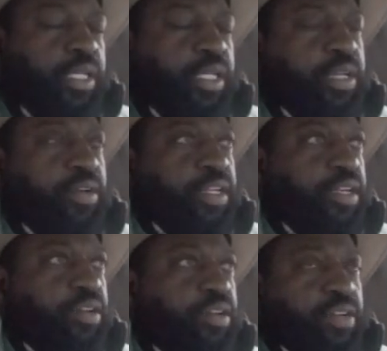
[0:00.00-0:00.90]
They
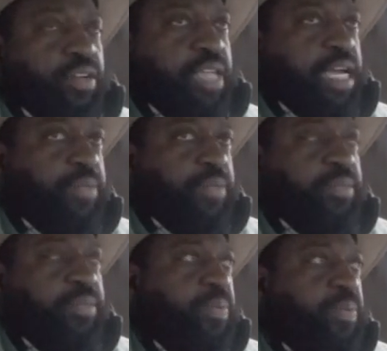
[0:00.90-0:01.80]
don't take up as
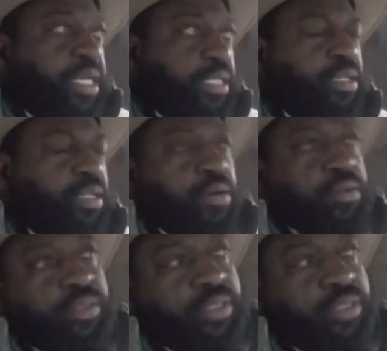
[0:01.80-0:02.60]
much space, And